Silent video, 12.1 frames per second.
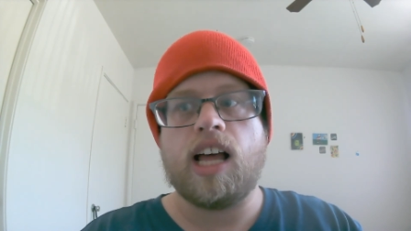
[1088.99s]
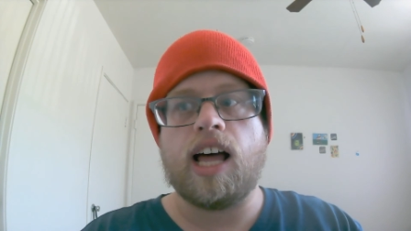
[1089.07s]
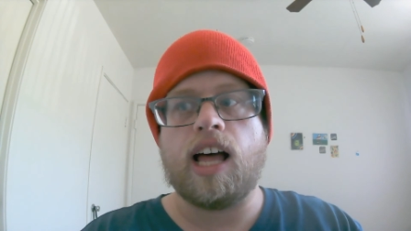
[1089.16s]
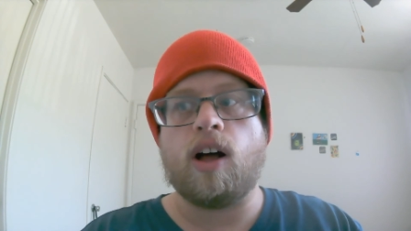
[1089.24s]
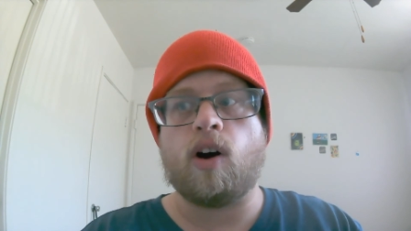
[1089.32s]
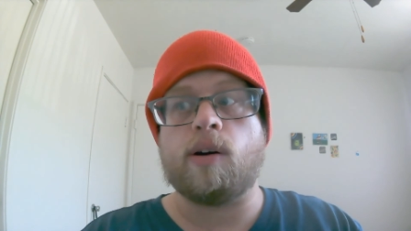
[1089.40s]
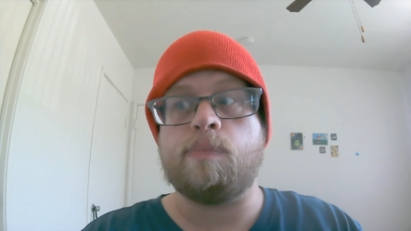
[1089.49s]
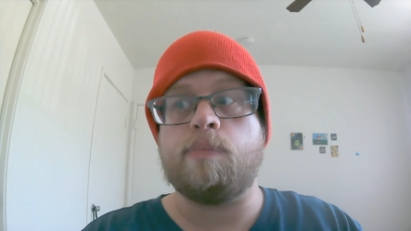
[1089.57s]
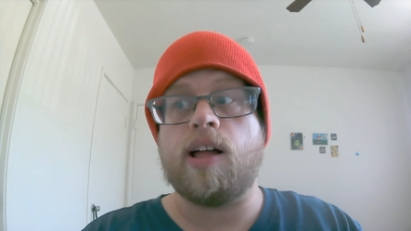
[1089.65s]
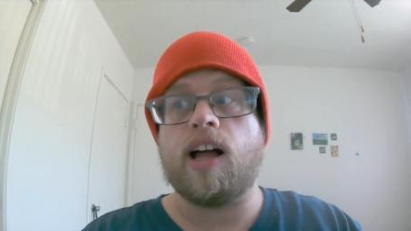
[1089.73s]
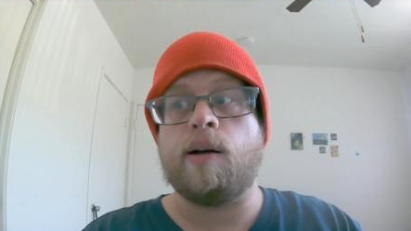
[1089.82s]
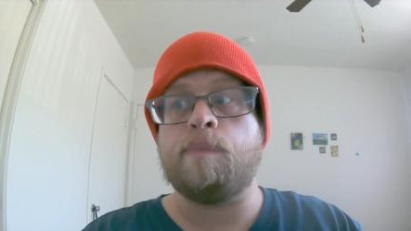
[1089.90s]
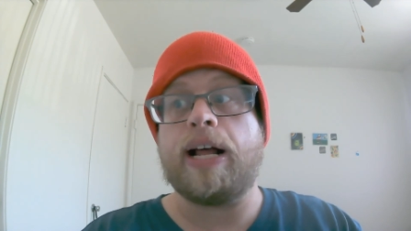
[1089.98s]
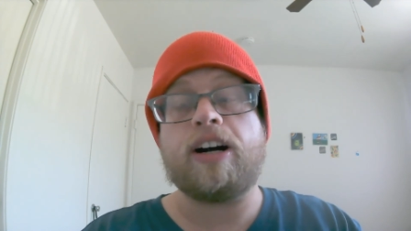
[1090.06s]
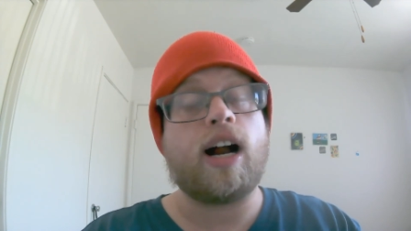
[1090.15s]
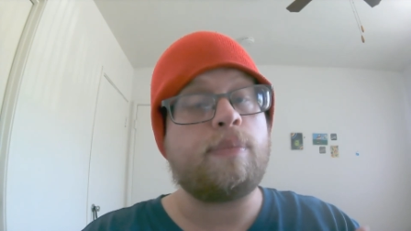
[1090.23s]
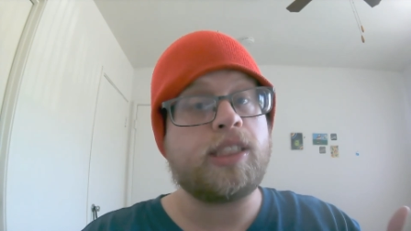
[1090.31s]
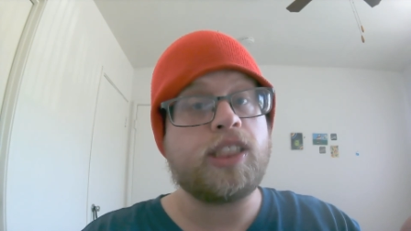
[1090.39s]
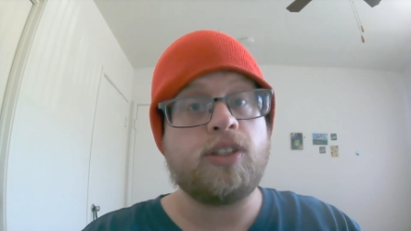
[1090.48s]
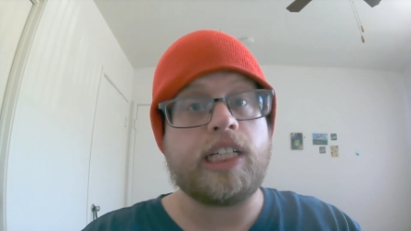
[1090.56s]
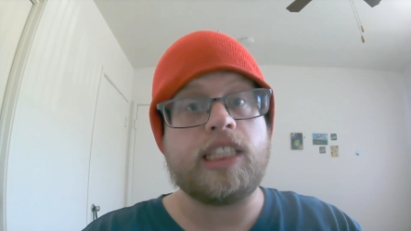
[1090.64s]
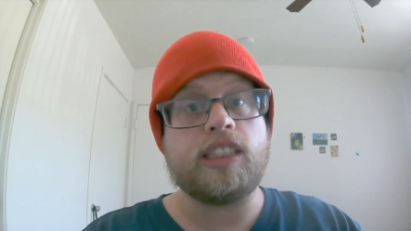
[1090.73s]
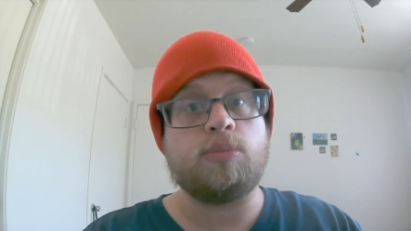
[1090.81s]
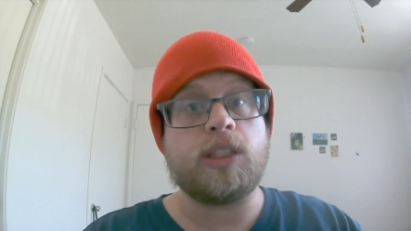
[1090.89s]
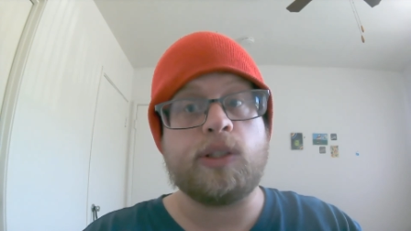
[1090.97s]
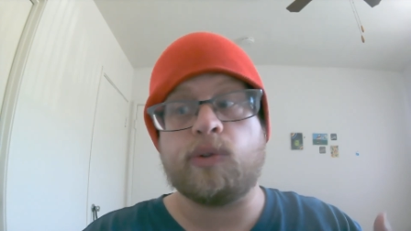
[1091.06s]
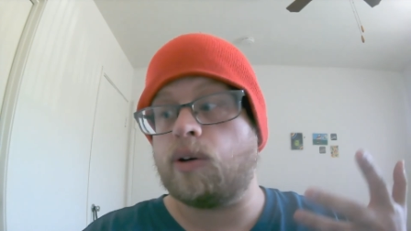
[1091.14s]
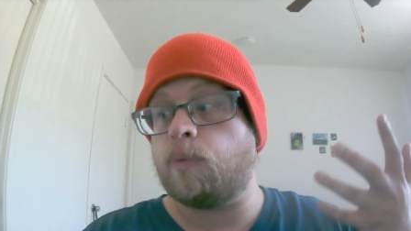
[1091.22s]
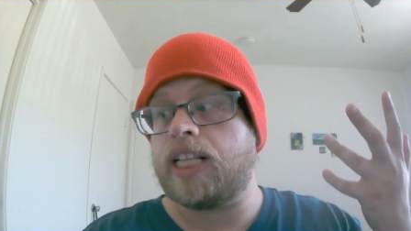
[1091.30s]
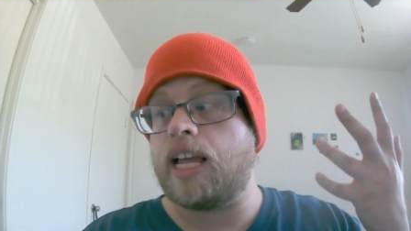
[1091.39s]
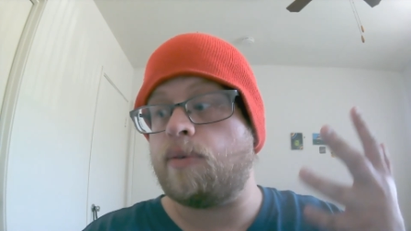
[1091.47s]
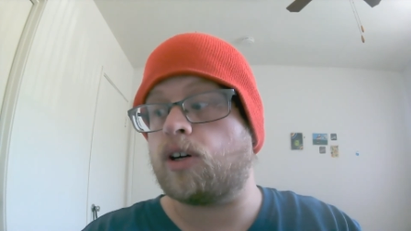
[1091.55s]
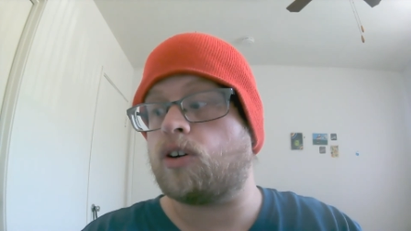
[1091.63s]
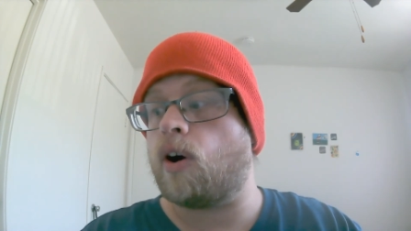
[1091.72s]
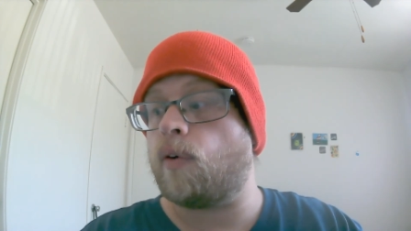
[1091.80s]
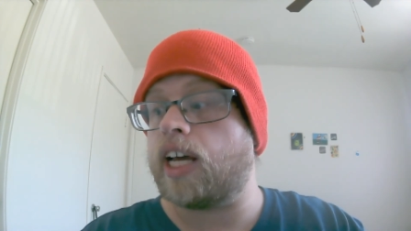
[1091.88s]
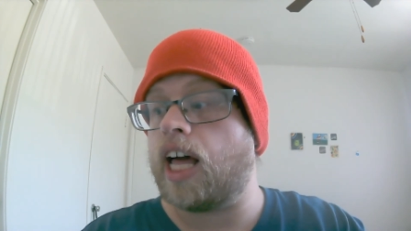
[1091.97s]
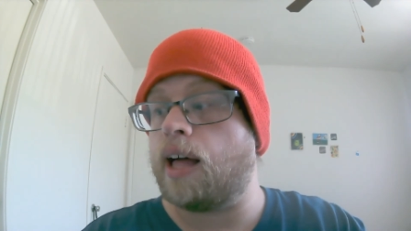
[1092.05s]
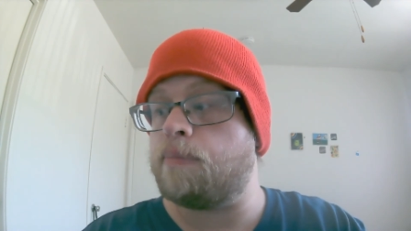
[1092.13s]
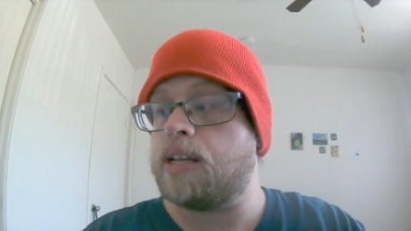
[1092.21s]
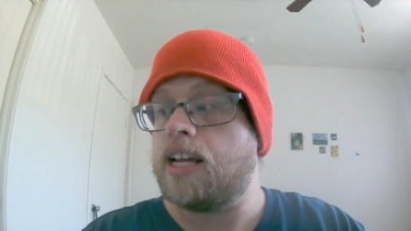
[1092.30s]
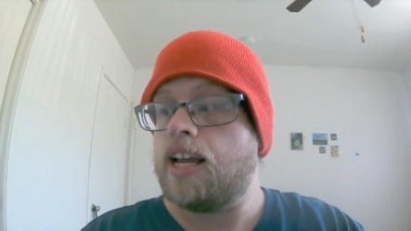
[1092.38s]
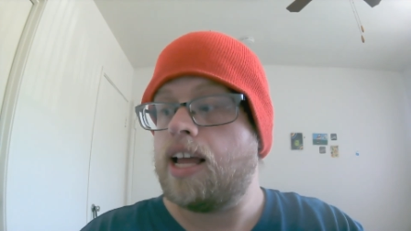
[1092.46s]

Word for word: uh, or uh, better opportunities when, you were, when they were growing up.